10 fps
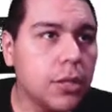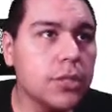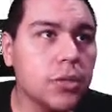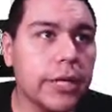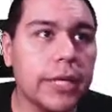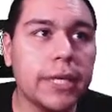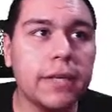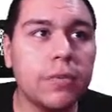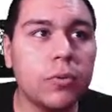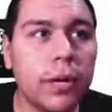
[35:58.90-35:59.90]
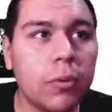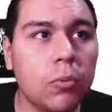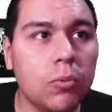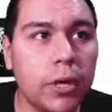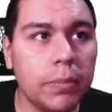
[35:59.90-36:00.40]
So I can give away
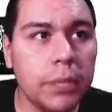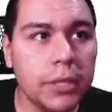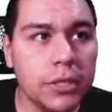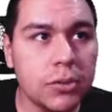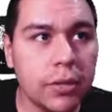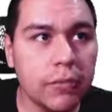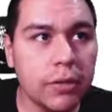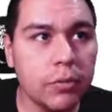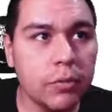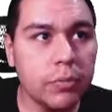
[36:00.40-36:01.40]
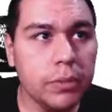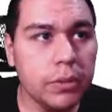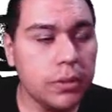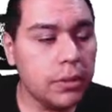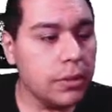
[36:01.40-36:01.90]
1 piece to every group.
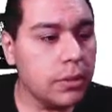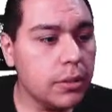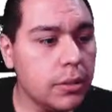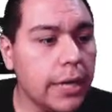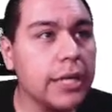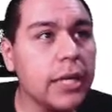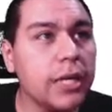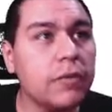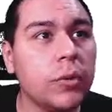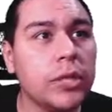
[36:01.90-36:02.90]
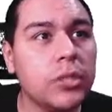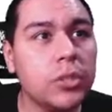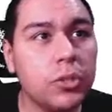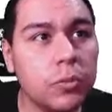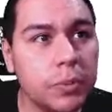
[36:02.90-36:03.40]
I can give away 2